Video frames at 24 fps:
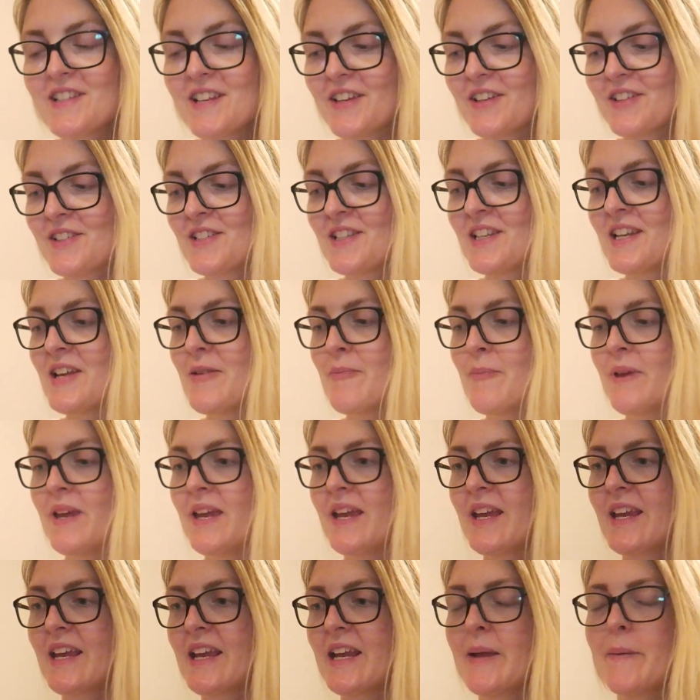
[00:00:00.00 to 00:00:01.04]
still
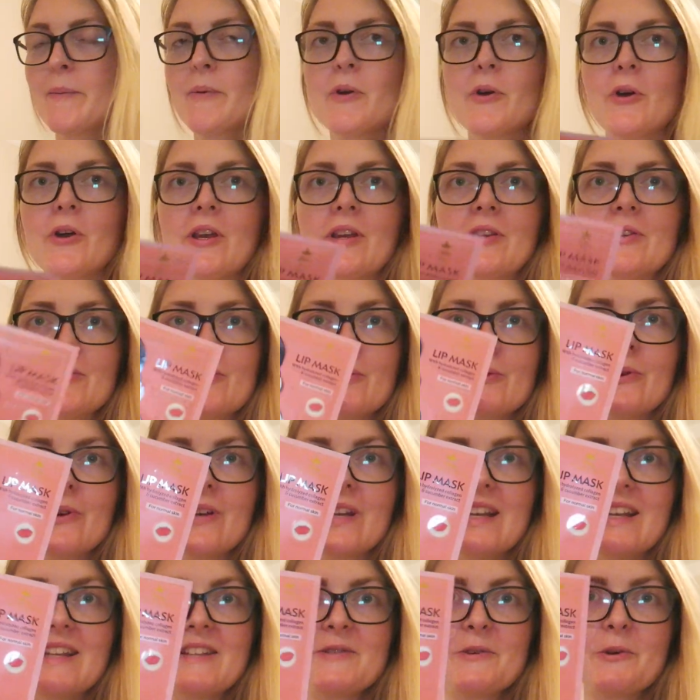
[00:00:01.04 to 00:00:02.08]
sleeping and I'm going to do a
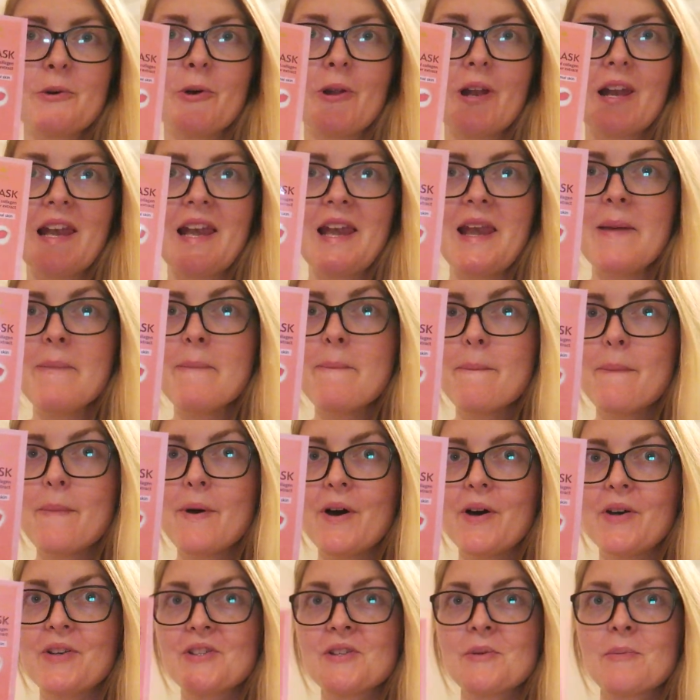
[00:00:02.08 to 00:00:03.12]
little lip
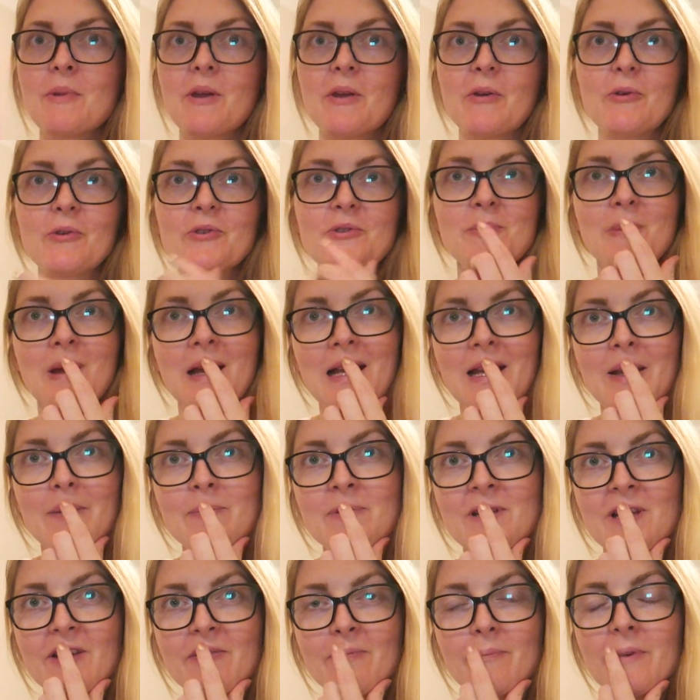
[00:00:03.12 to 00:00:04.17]
mask because my
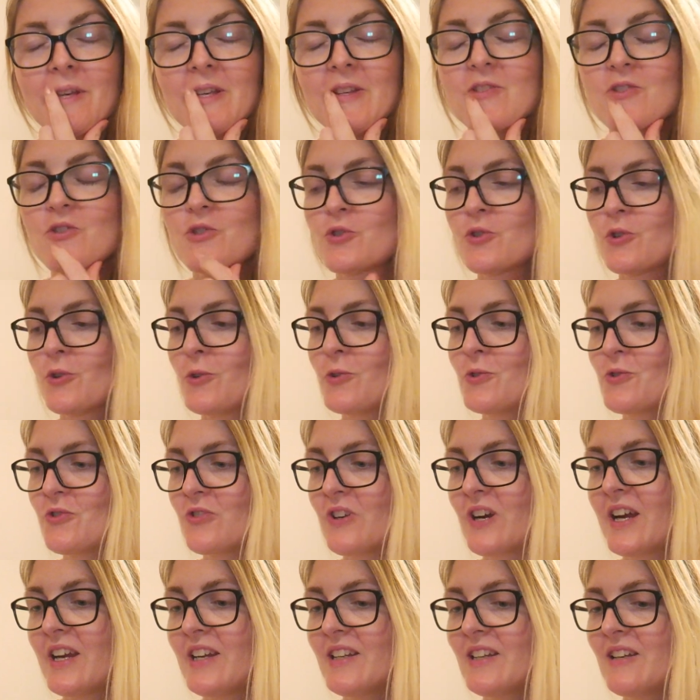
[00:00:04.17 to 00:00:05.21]
lips have been so
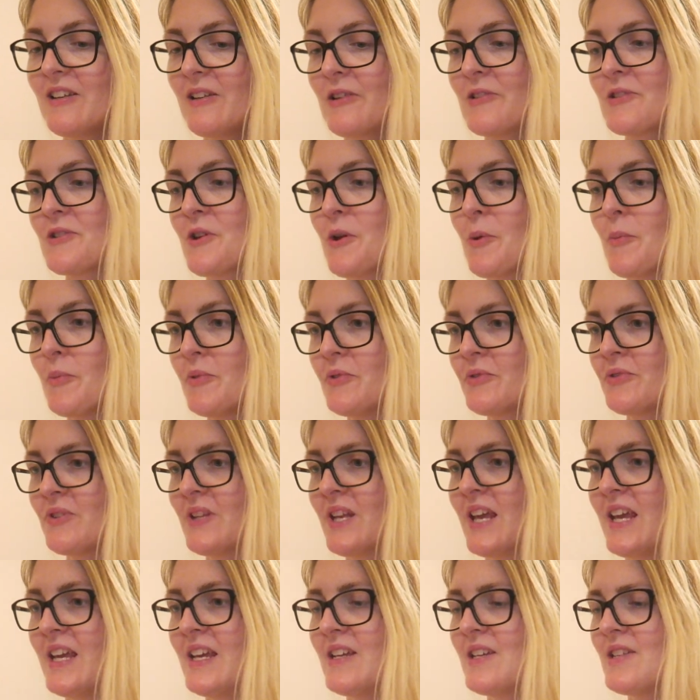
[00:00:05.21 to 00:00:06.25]
dry the last couple of
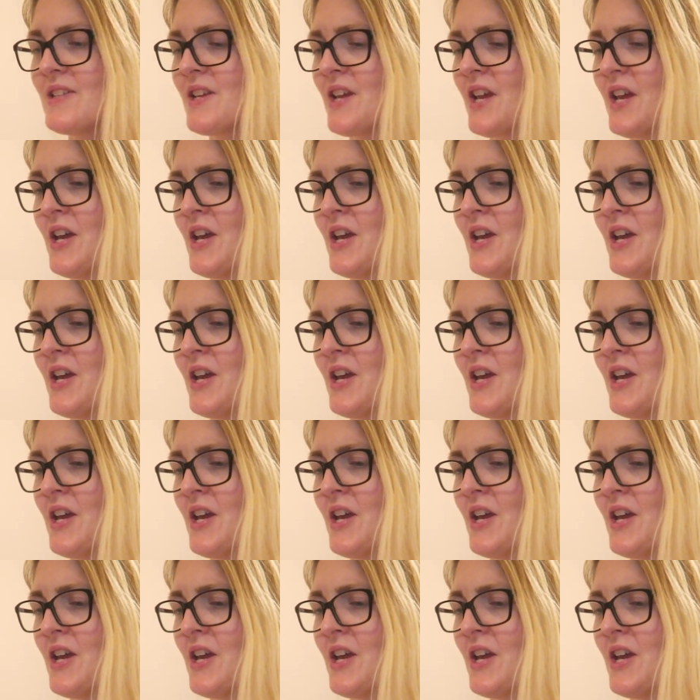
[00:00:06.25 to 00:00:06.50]
days.